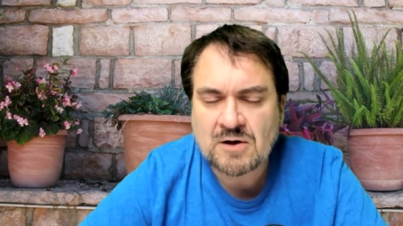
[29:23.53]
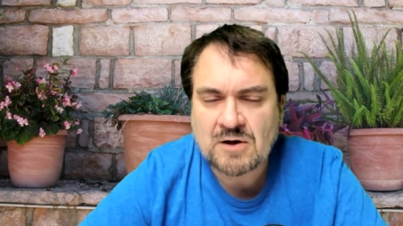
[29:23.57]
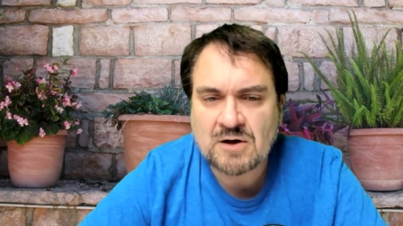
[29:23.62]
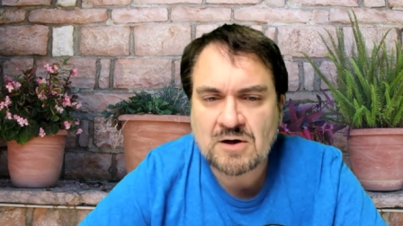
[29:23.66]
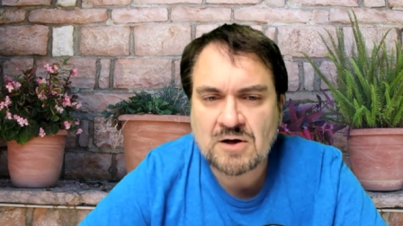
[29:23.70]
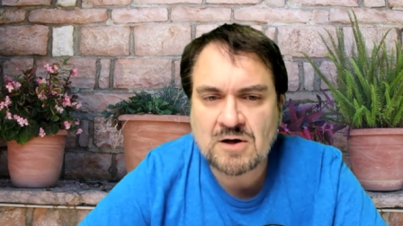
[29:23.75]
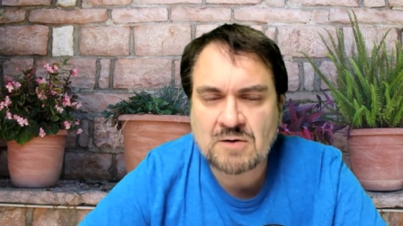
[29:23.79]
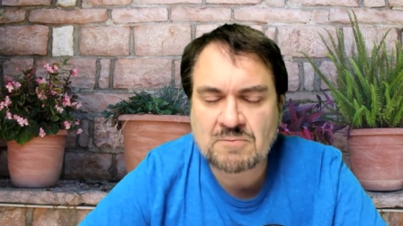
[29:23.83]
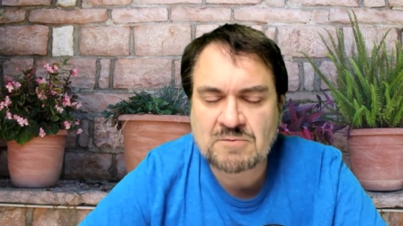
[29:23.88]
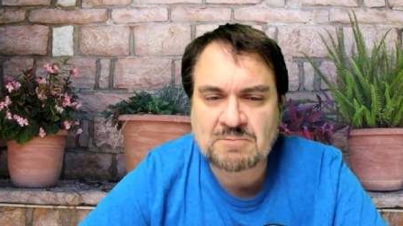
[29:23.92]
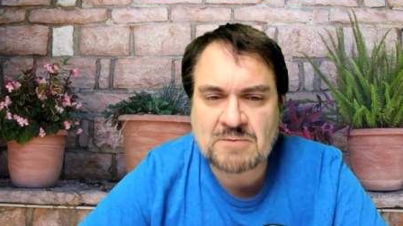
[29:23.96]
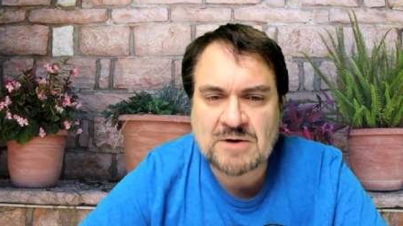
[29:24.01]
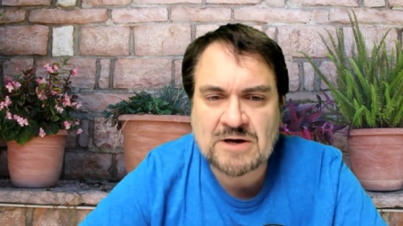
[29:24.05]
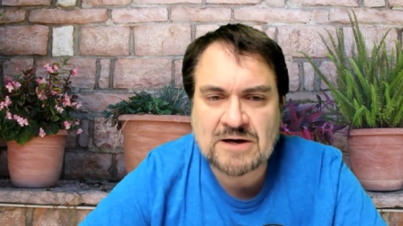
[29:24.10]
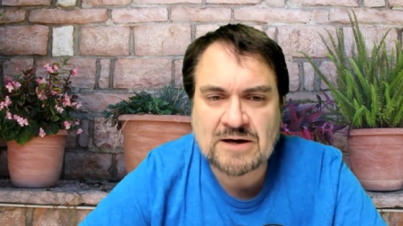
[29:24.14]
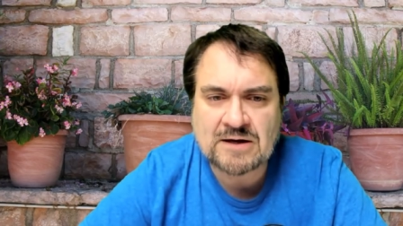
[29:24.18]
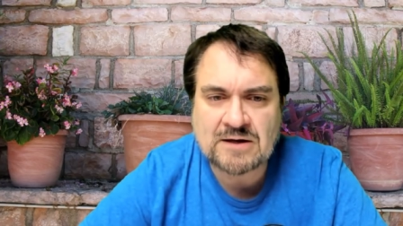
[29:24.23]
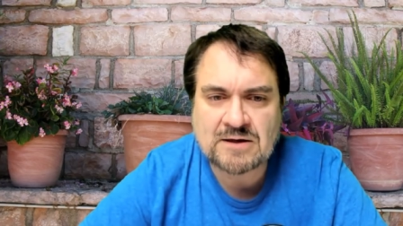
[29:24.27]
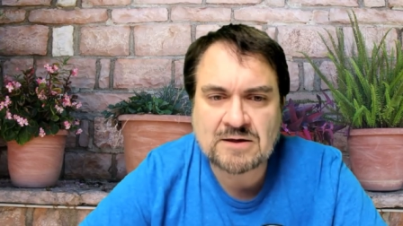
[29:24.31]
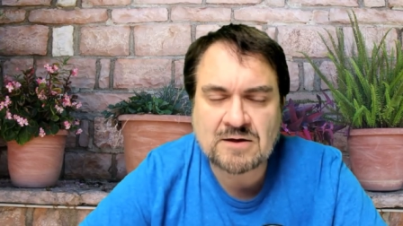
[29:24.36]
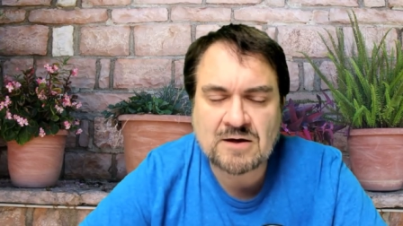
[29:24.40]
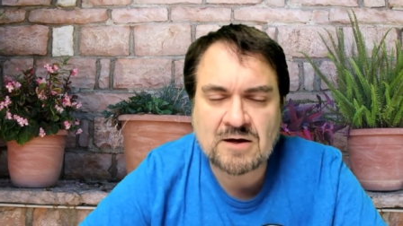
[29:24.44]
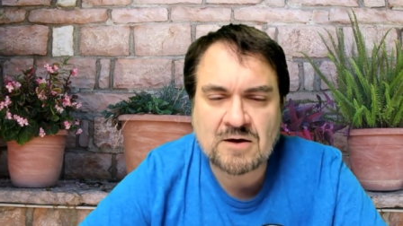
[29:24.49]
um, and
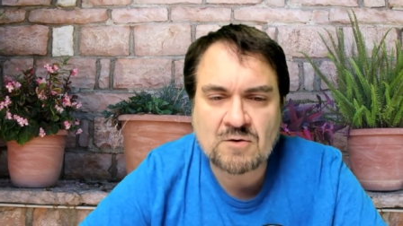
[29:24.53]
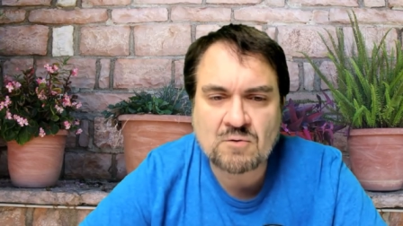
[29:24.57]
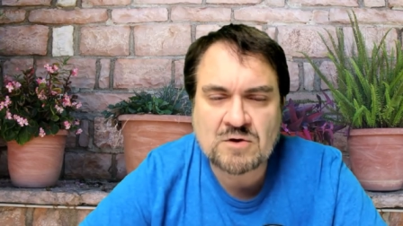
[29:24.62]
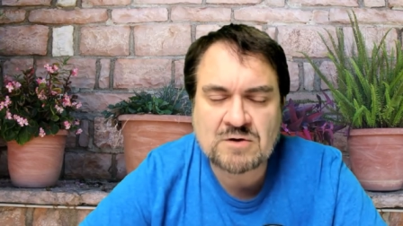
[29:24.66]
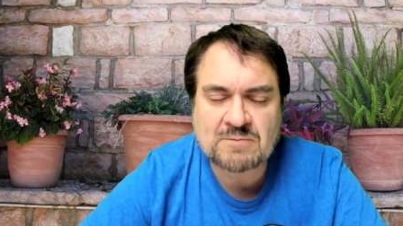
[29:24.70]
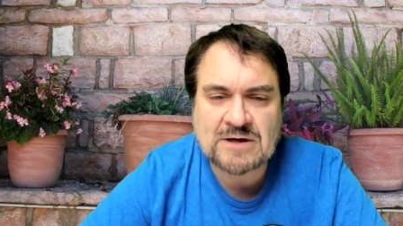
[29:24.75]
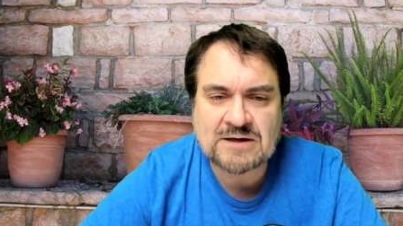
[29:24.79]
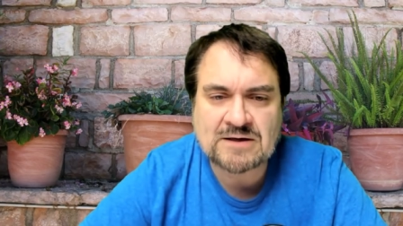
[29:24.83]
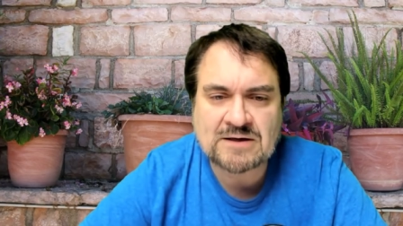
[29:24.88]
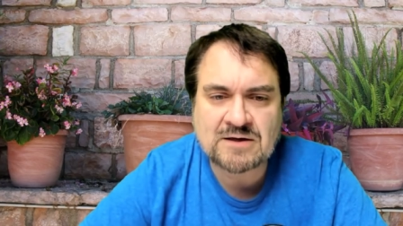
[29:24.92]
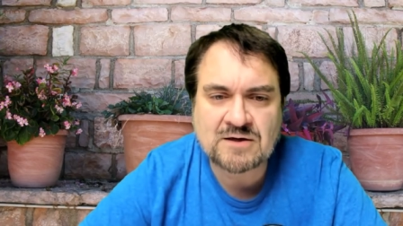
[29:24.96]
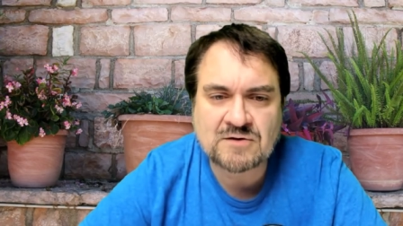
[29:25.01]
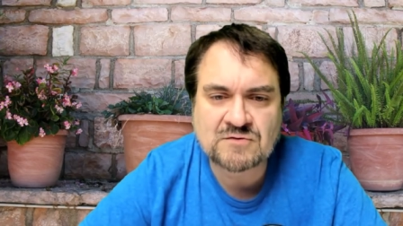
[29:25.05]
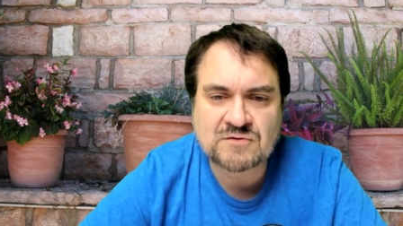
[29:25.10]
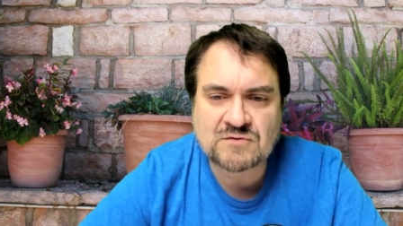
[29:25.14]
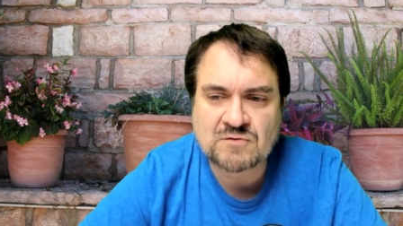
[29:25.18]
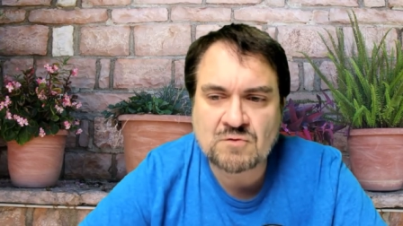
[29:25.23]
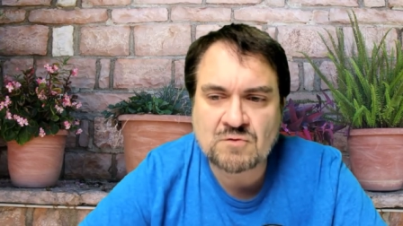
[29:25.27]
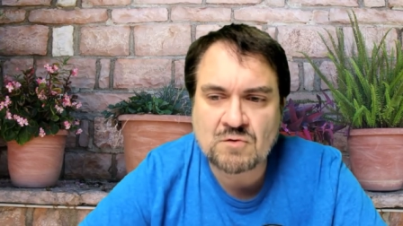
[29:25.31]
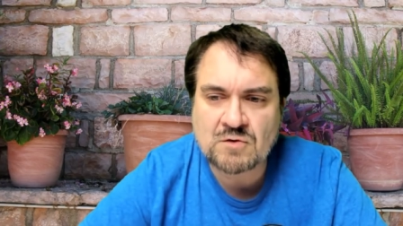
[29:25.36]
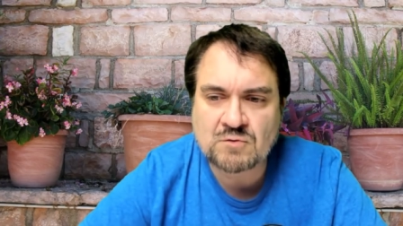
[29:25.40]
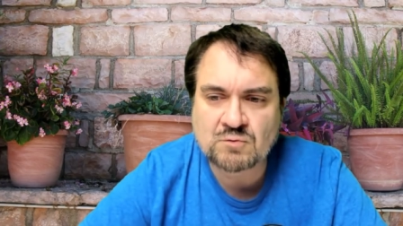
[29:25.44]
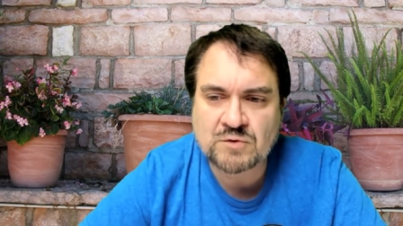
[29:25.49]
my uh, one of my kids
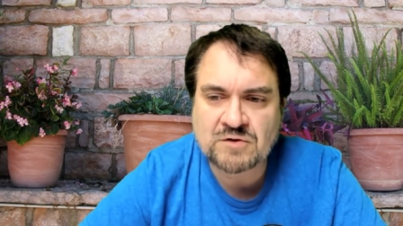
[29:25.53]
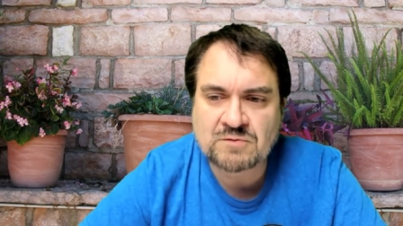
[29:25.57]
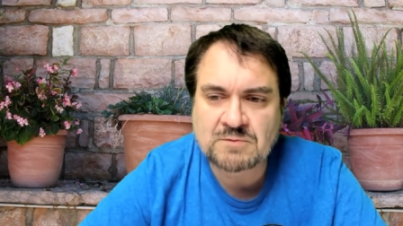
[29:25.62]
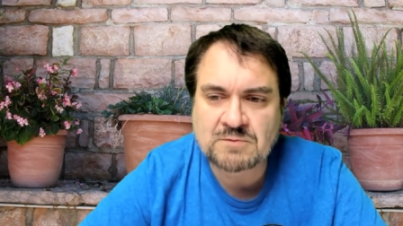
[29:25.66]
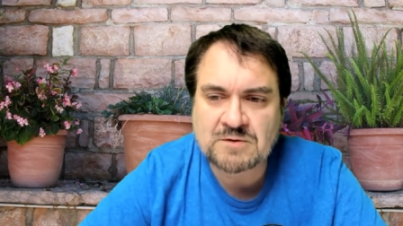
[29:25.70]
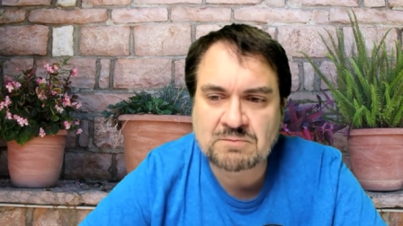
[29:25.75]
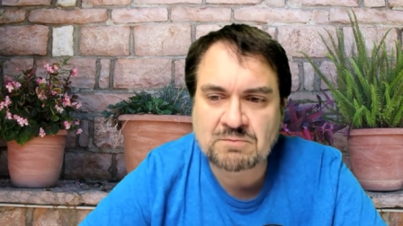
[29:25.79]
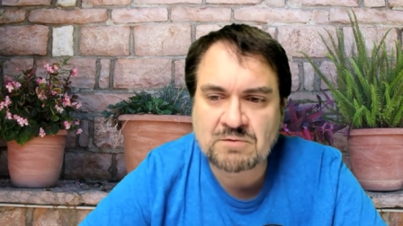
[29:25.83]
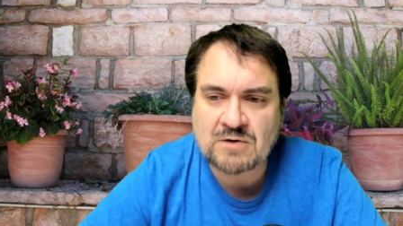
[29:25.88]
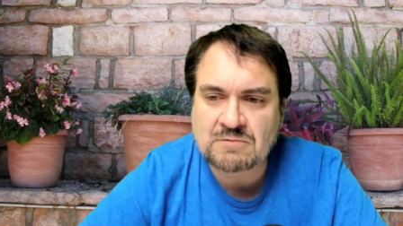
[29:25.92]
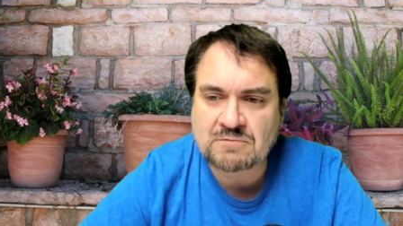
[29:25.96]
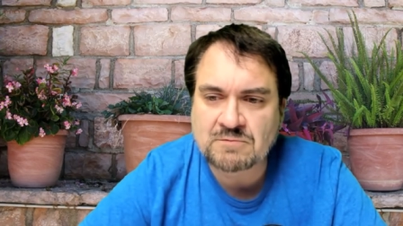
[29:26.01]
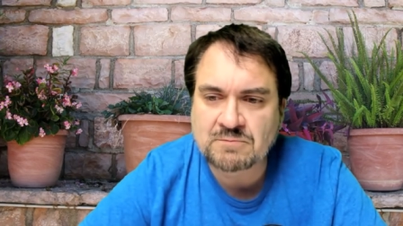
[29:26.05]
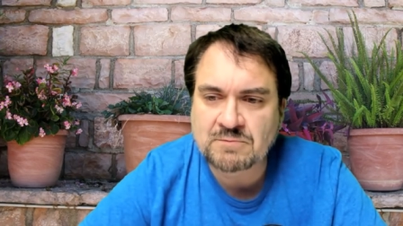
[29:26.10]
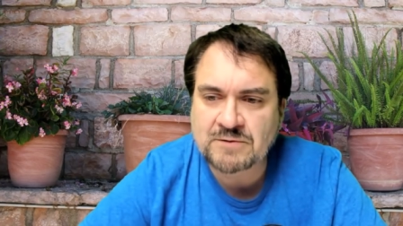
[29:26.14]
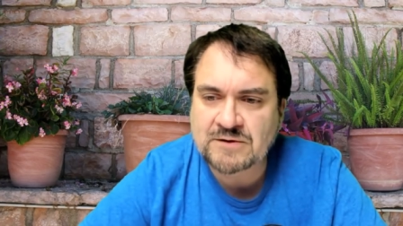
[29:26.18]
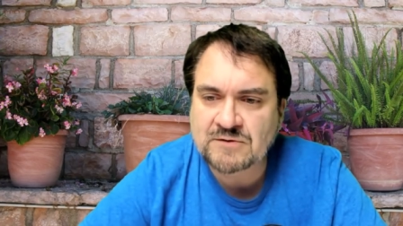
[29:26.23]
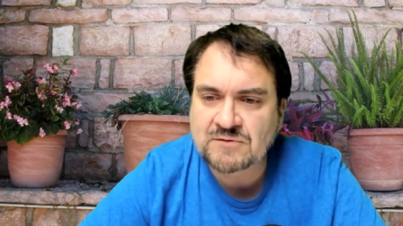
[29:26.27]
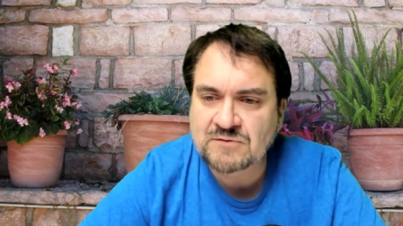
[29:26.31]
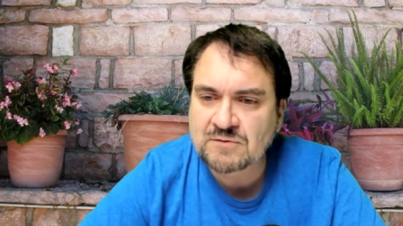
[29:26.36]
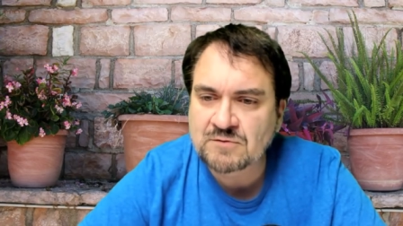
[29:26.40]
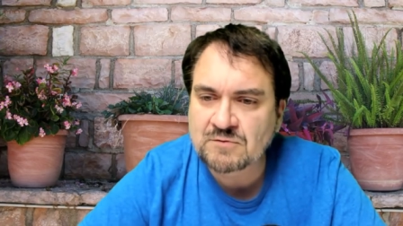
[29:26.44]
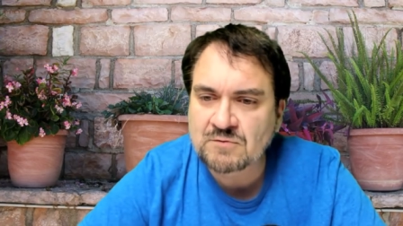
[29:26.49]
is going with me
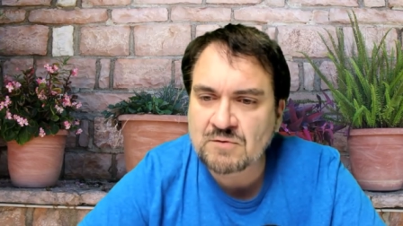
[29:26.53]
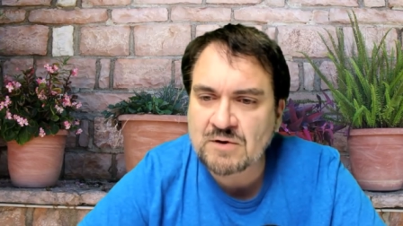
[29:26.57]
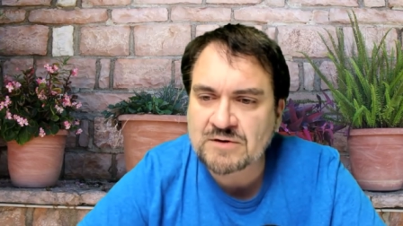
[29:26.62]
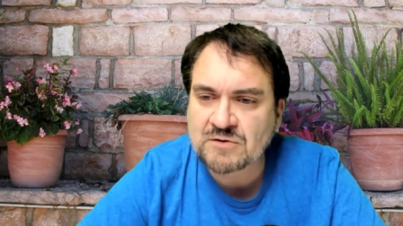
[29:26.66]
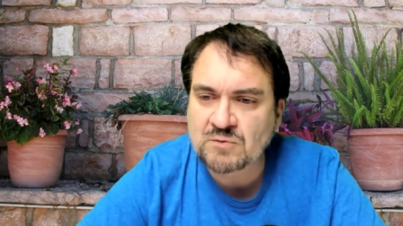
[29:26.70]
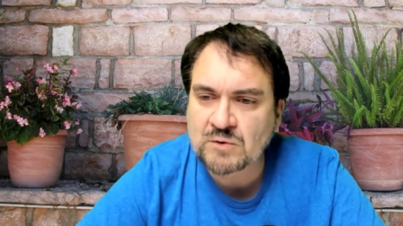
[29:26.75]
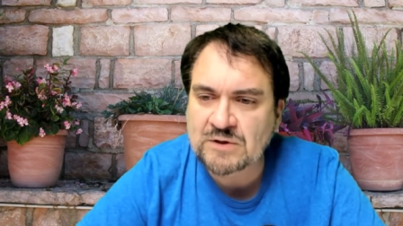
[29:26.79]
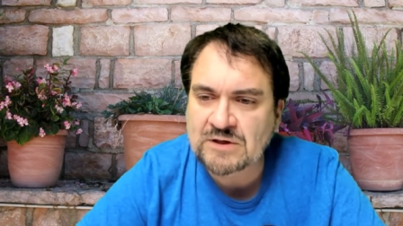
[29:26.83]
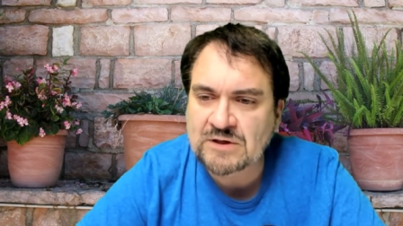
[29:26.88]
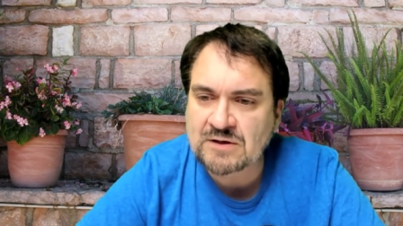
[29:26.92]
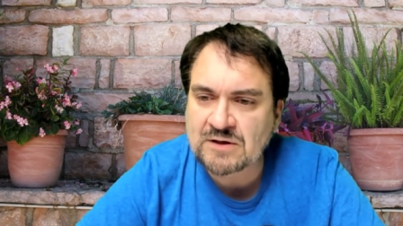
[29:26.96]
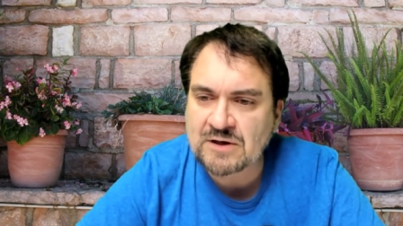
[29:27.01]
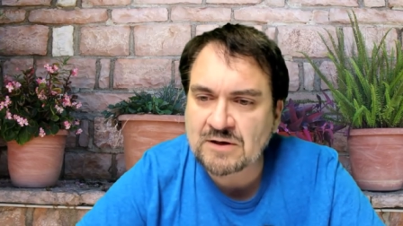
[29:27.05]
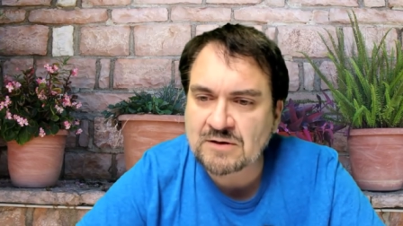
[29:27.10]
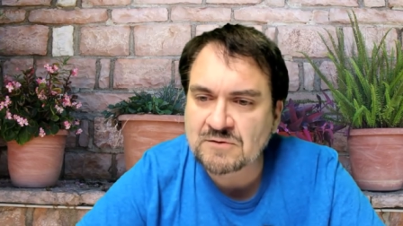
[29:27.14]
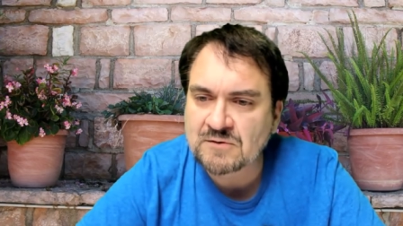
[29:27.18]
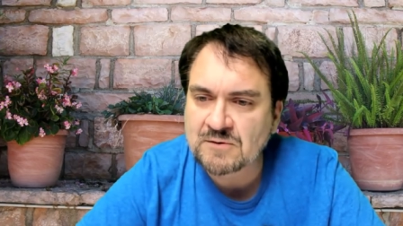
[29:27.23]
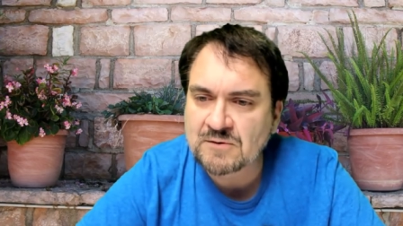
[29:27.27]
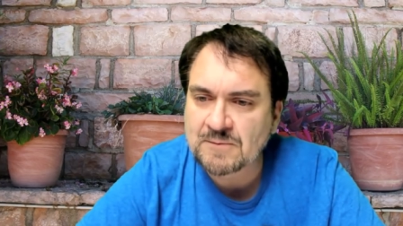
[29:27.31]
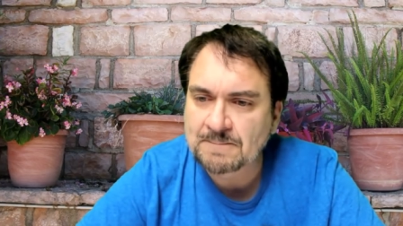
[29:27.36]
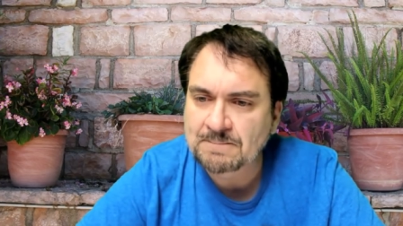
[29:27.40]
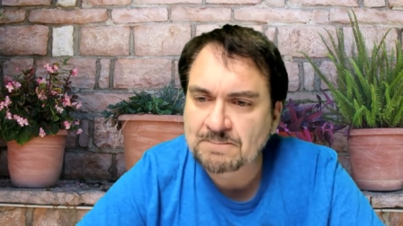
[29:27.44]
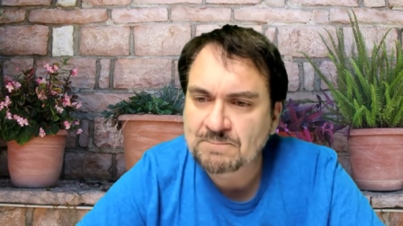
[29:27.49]
probably too on the
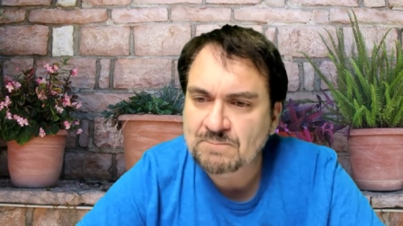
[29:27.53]
weekend.